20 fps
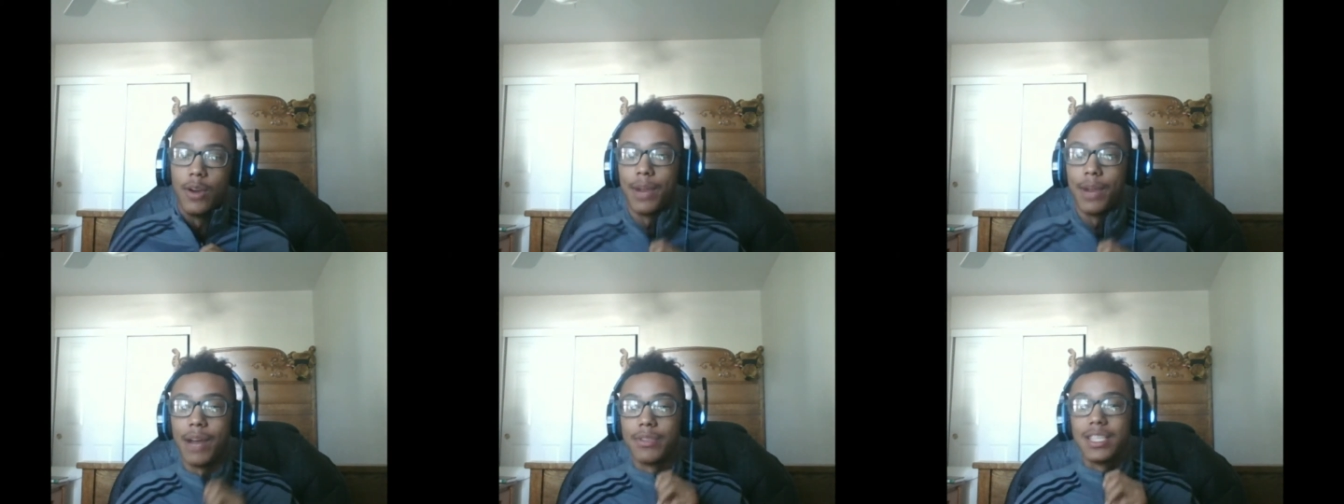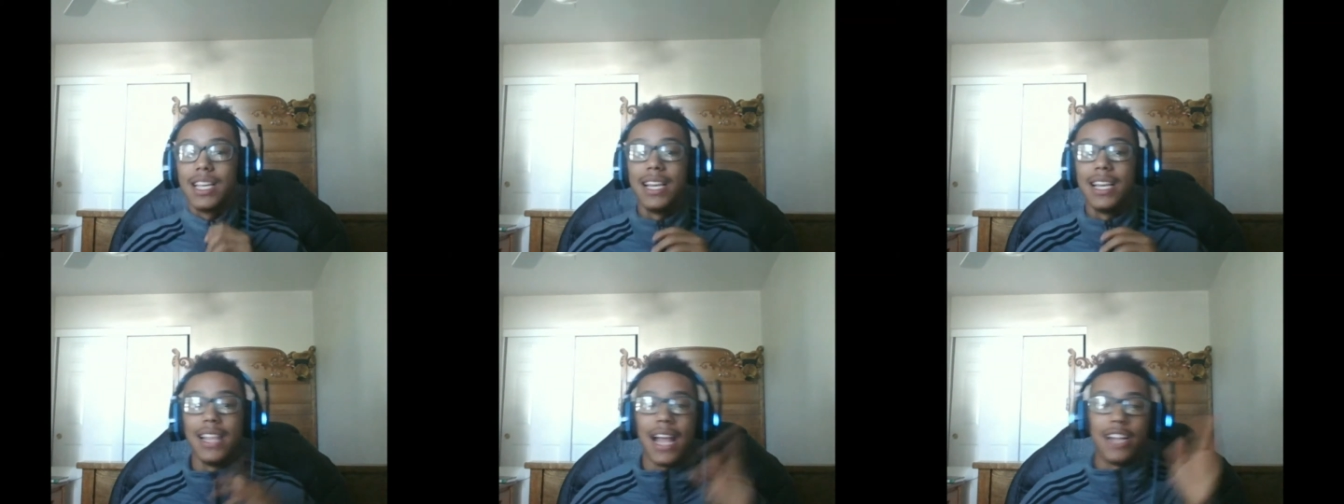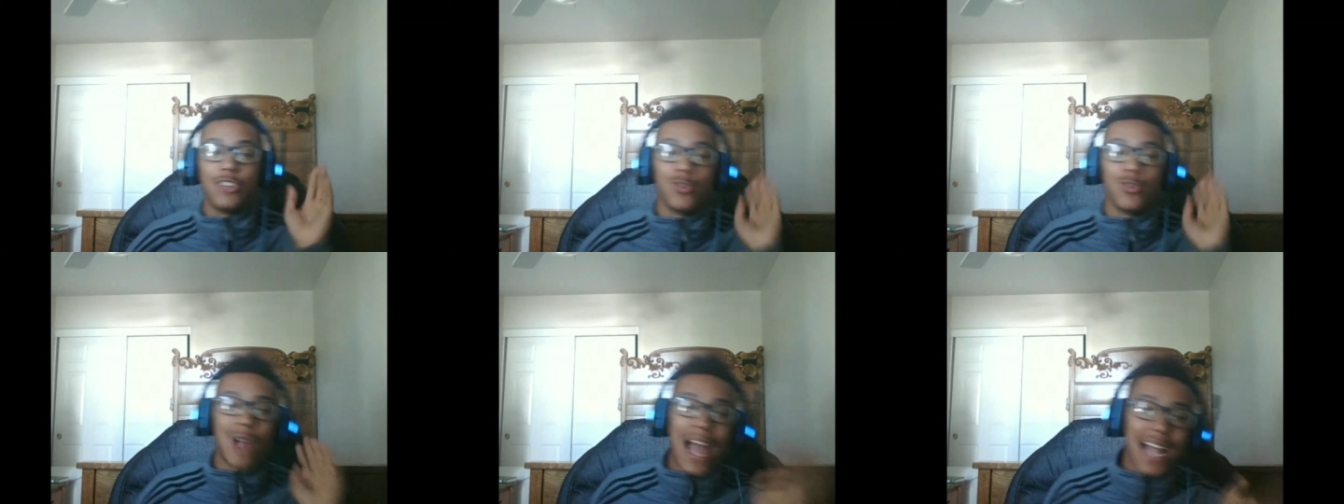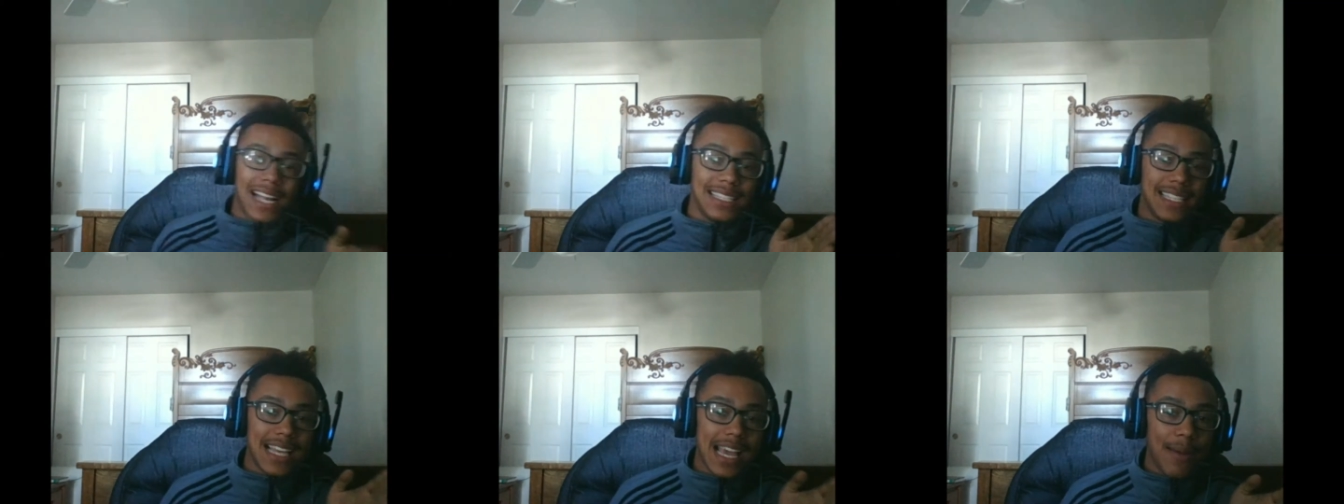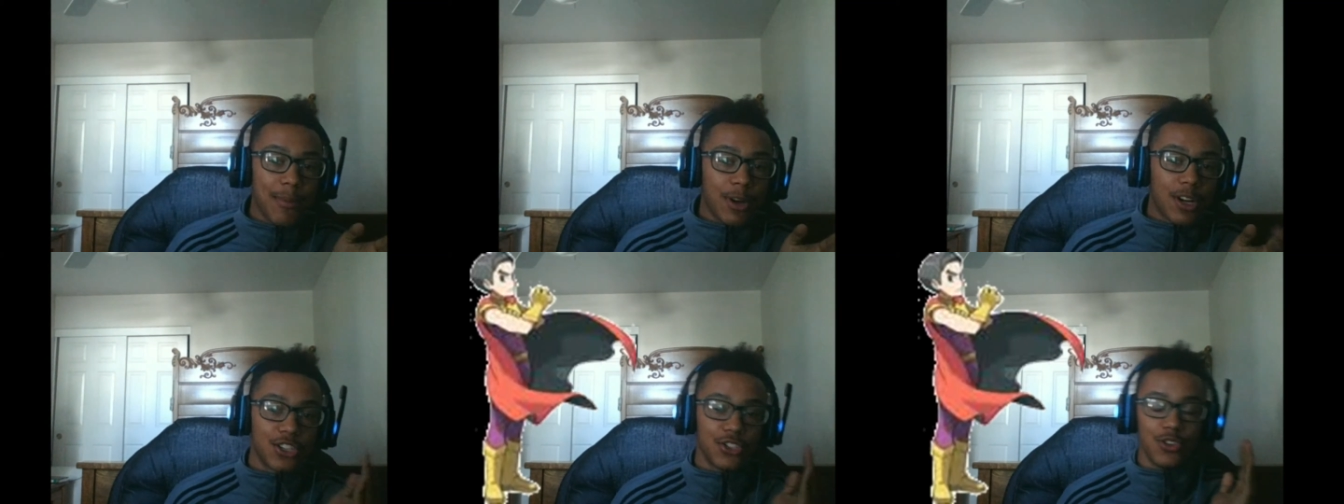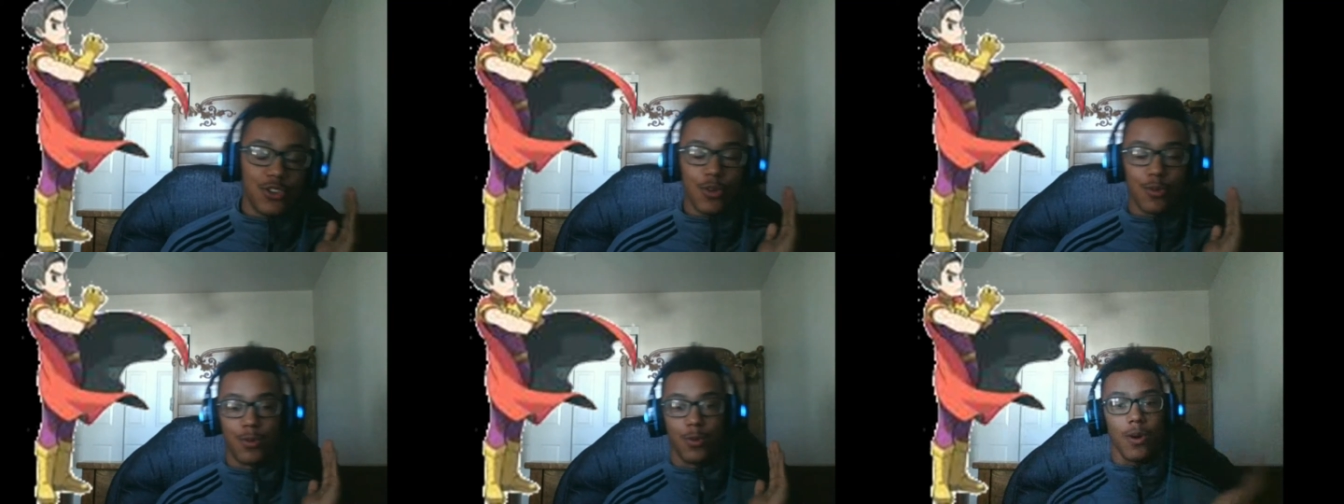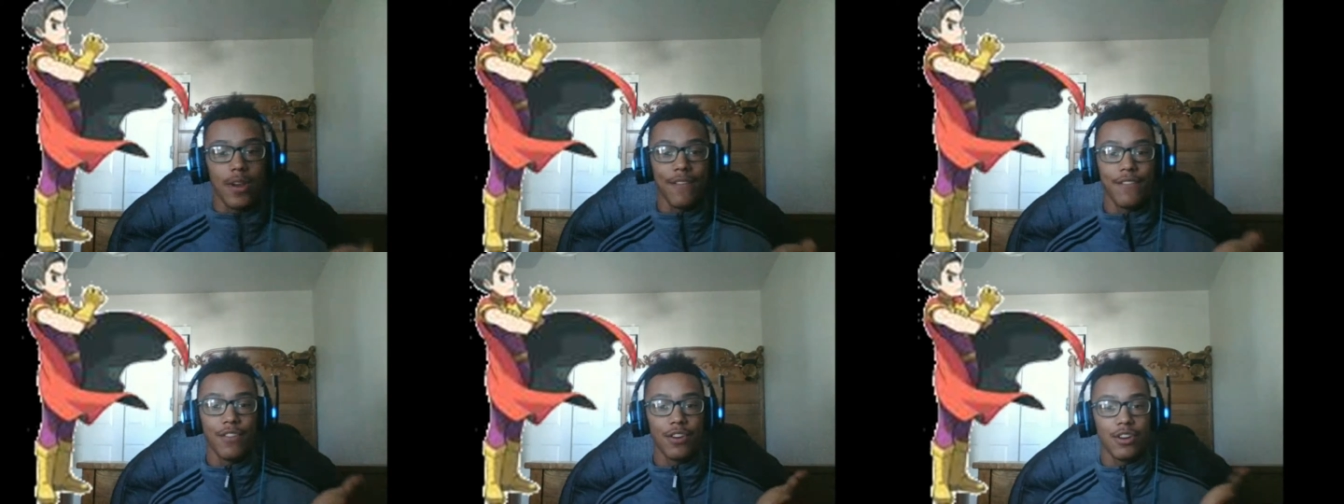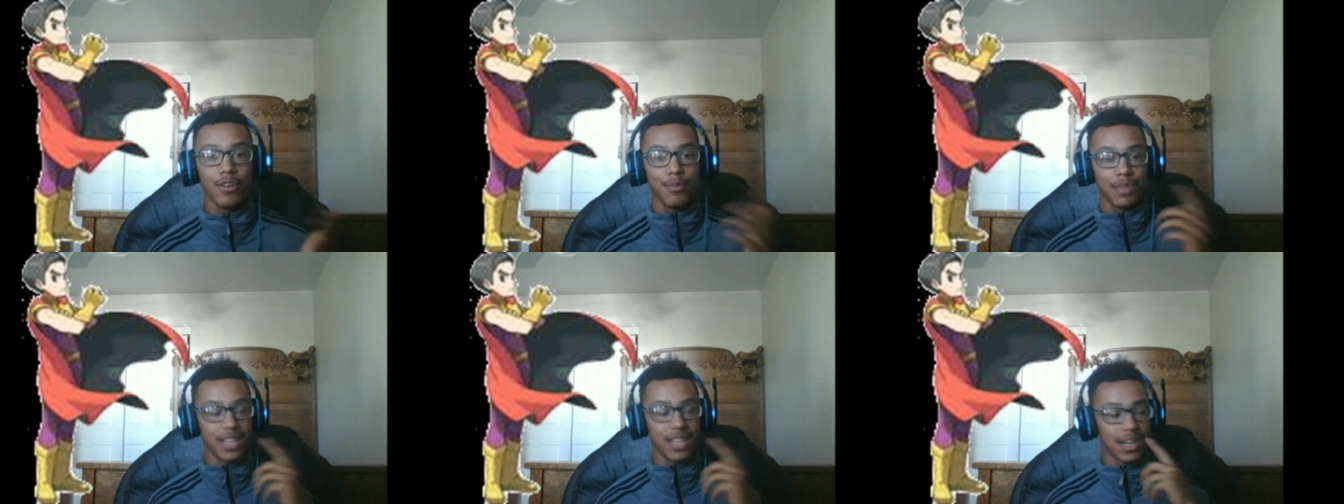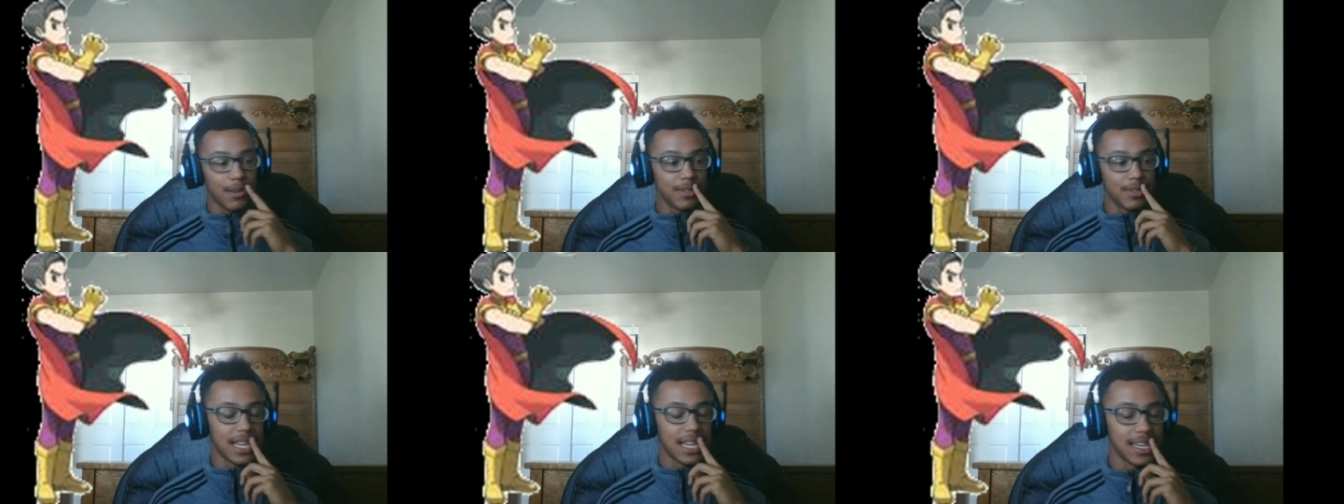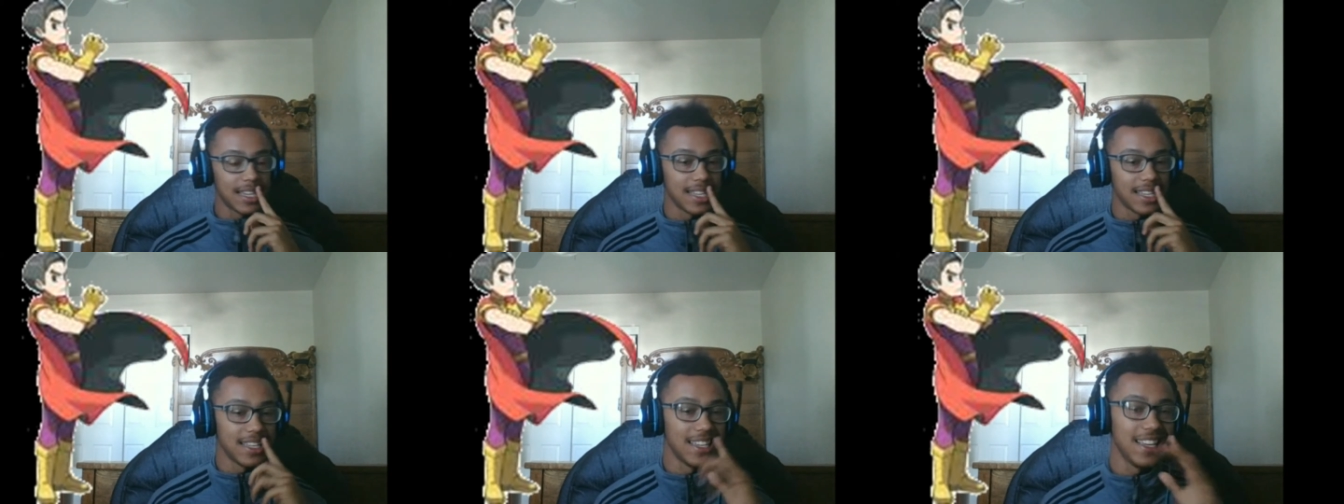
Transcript: But I was thinking like Dragon Tamer, because you know Noivern, but then I was like,